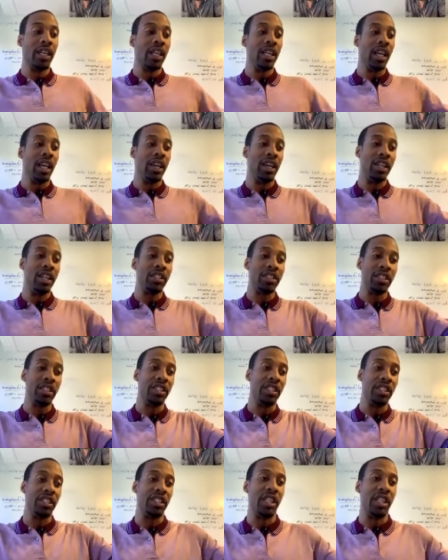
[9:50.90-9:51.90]
initially
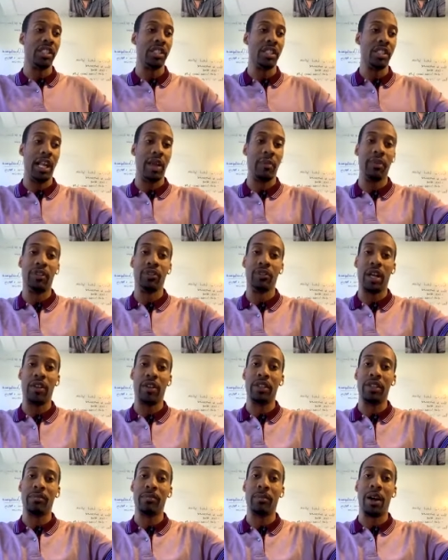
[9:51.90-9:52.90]
suggested that we try
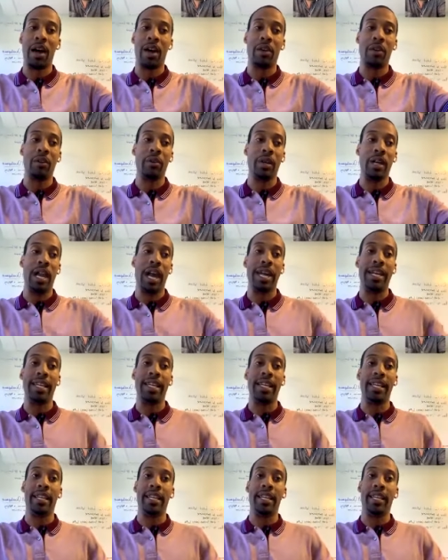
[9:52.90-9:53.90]
this model, and I
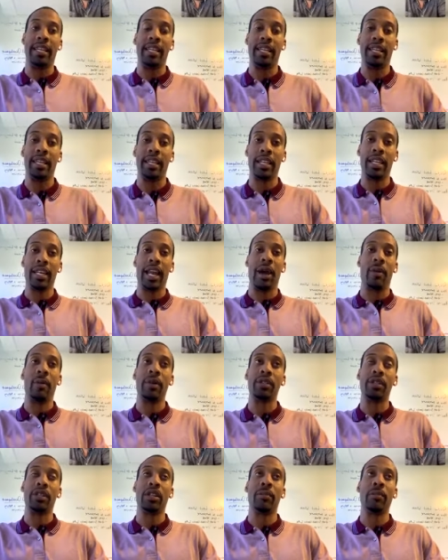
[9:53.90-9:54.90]
didn't. I
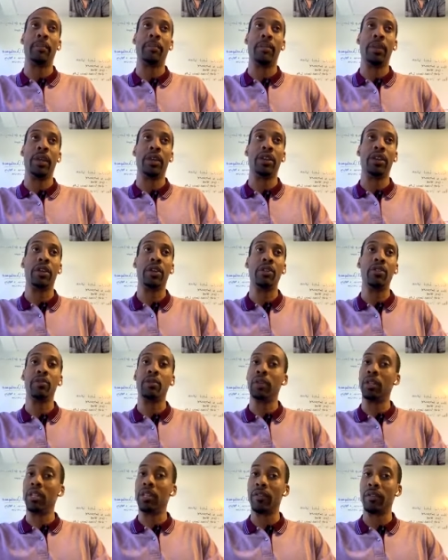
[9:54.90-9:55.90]
wasn't a, a huge
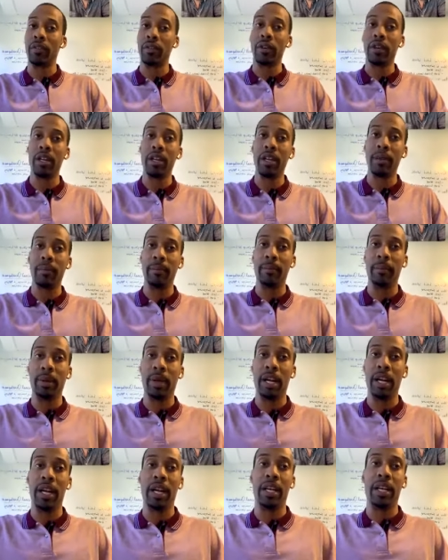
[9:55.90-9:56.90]
believer in it,
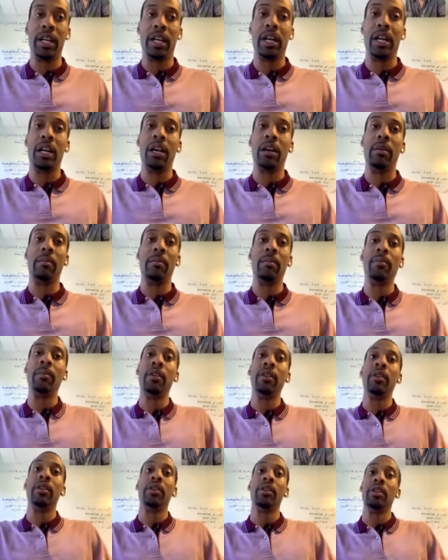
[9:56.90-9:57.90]
but um,
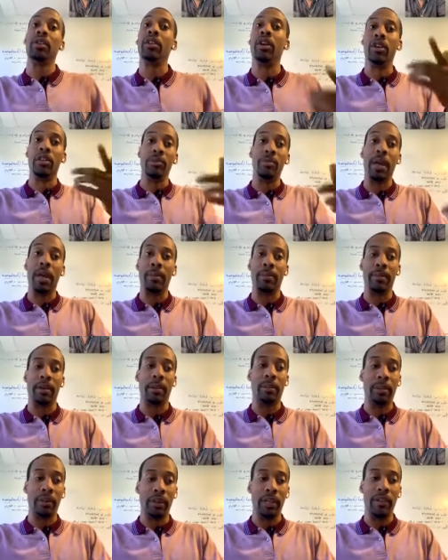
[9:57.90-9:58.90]
you know, you made me a
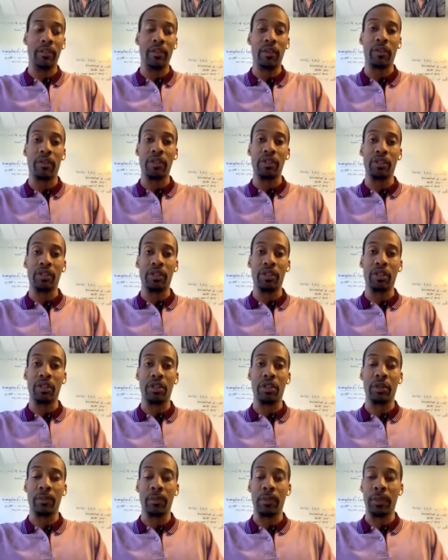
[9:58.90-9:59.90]
believer for sure.
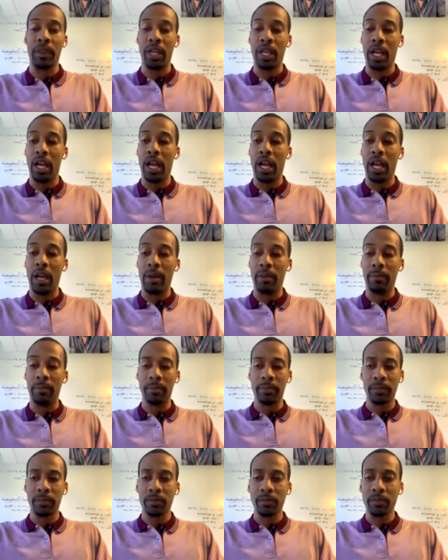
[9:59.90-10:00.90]
Um,
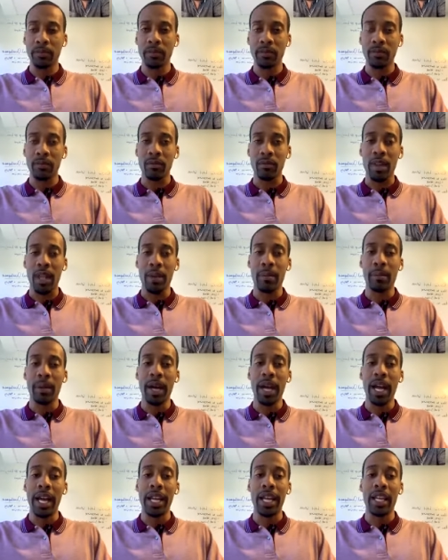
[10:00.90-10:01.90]

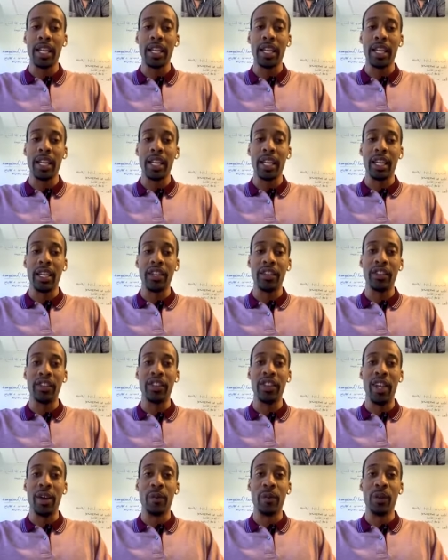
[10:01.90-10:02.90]
but
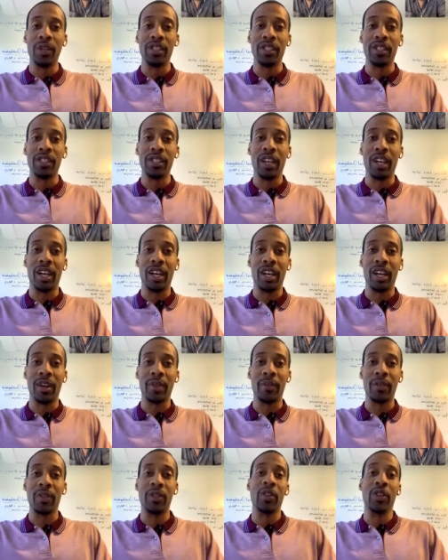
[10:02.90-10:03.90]
there was uh,
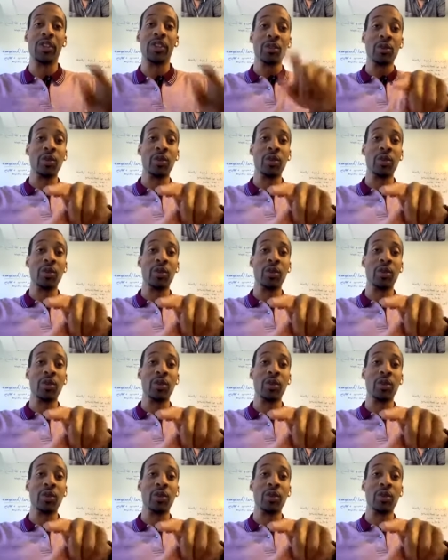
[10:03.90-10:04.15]
so there's some